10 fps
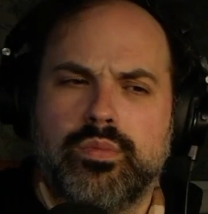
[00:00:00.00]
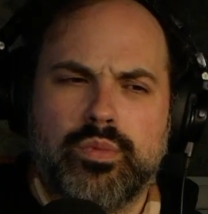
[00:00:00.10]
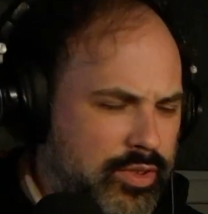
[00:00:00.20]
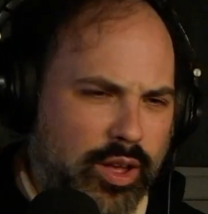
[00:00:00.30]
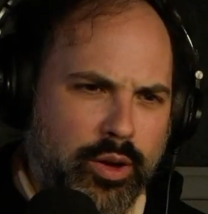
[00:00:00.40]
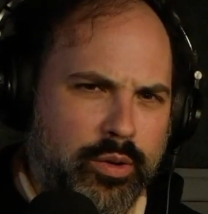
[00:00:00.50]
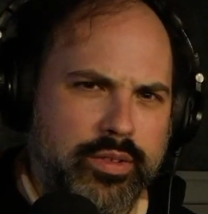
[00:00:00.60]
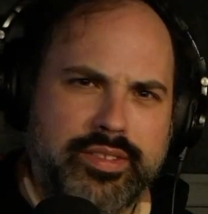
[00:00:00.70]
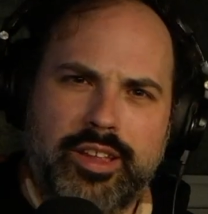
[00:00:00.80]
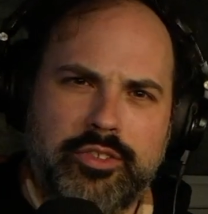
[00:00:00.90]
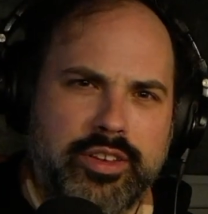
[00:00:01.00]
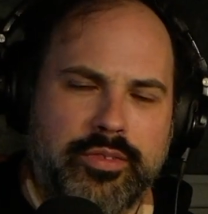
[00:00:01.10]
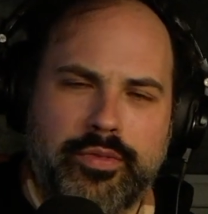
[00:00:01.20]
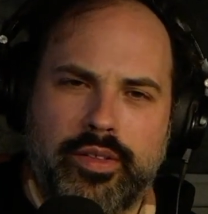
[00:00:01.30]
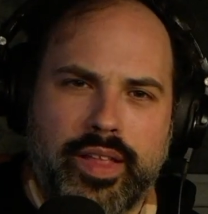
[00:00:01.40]
so such a
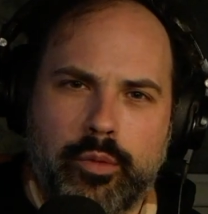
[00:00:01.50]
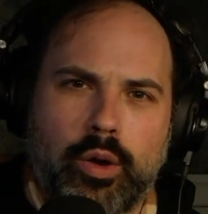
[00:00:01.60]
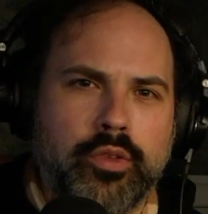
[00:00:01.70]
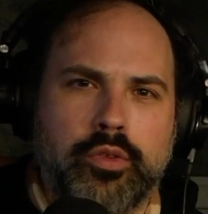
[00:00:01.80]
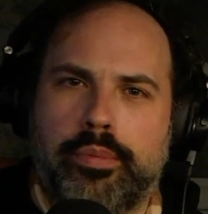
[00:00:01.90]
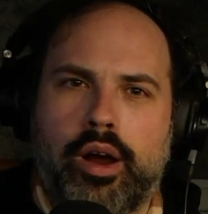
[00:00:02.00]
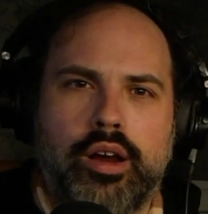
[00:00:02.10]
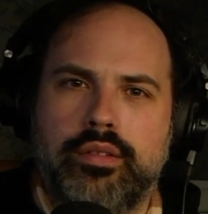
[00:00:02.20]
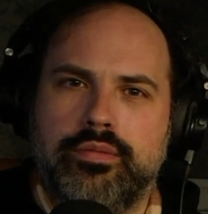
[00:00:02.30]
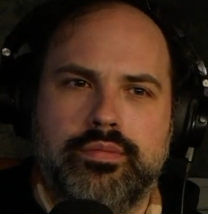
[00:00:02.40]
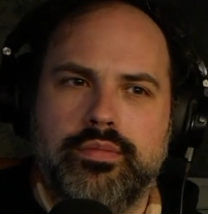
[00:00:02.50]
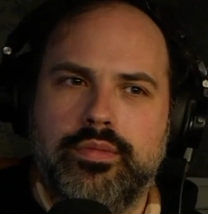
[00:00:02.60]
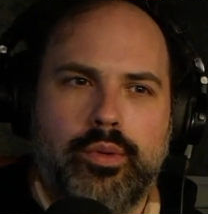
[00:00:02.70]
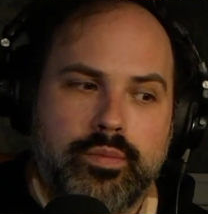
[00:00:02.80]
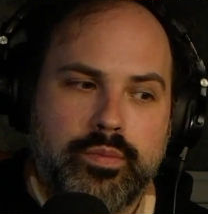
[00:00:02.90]
different, like worlds apart.
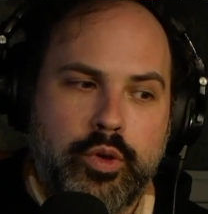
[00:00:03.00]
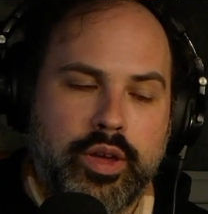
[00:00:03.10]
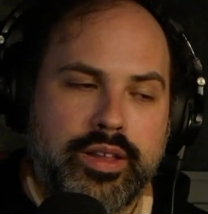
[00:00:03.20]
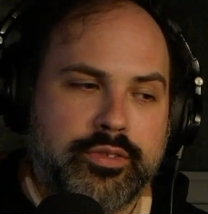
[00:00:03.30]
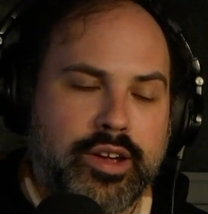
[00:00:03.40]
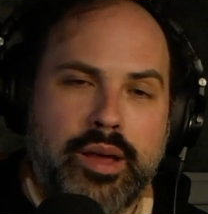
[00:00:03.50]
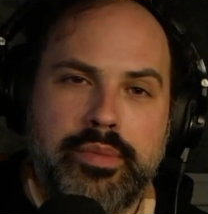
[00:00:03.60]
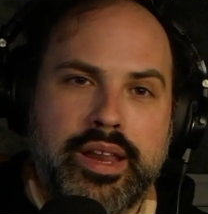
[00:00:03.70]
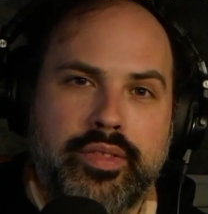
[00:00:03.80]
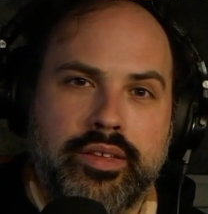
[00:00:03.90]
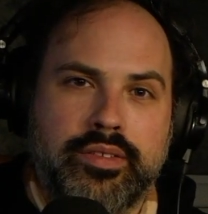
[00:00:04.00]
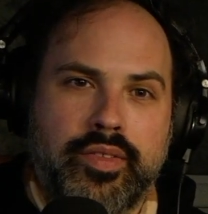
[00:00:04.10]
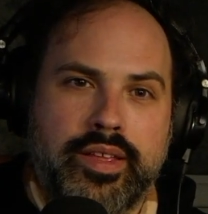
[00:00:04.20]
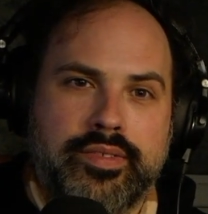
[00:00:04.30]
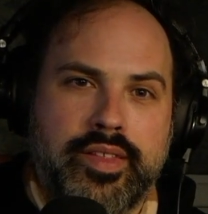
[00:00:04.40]
You can ascribe many things to
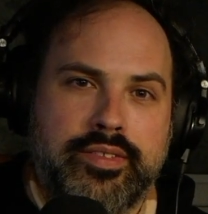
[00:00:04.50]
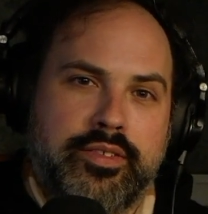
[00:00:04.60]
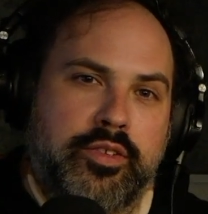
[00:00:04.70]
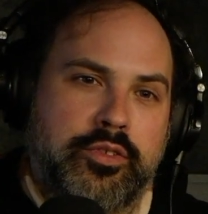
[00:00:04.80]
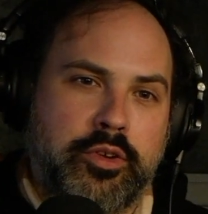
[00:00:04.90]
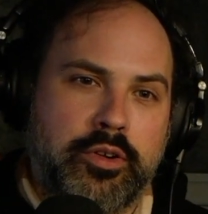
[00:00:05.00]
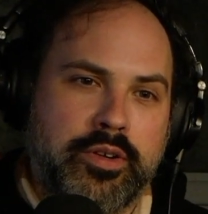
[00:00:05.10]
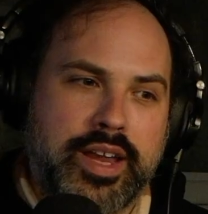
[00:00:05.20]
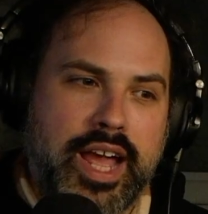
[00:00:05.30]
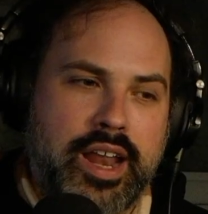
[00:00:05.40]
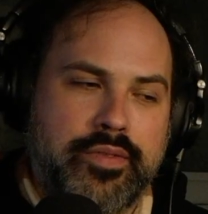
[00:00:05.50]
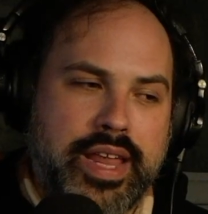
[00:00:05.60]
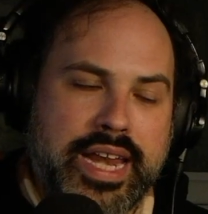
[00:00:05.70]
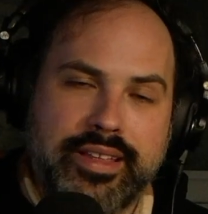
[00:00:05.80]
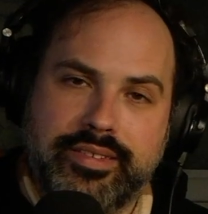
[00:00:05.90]
this. This is a certain kind of
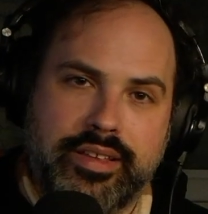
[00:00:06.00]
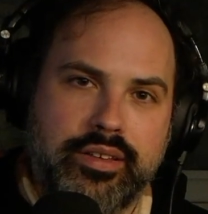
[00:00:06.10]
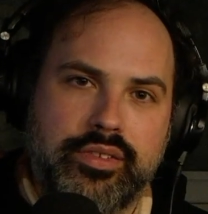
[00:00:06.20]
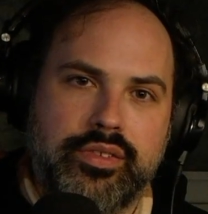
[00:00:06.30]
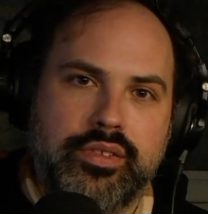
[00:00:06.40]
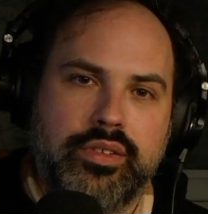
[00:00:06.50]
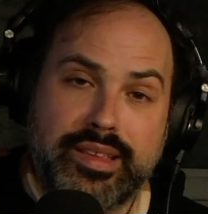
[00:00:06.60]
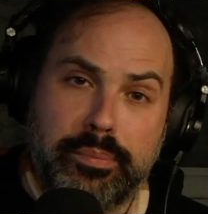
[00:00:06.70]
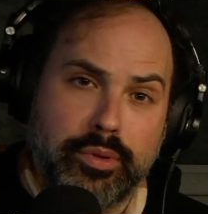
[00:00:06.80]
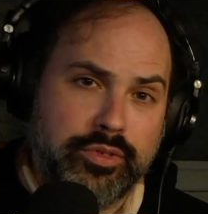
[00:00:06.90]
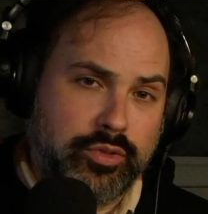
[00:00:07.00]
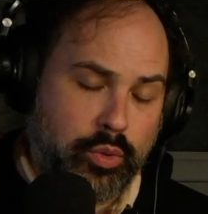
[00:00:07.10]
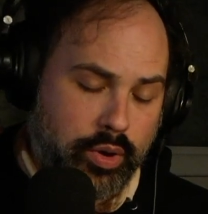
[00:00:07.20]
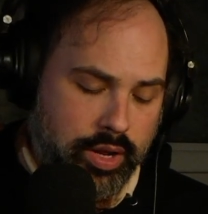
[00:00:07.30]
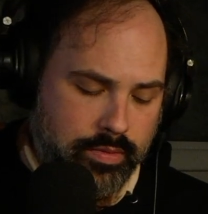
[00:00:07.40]
innocent, simple
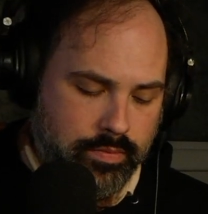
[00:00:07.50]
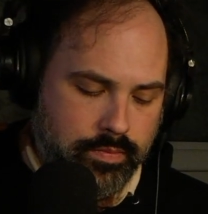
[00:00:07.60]
story,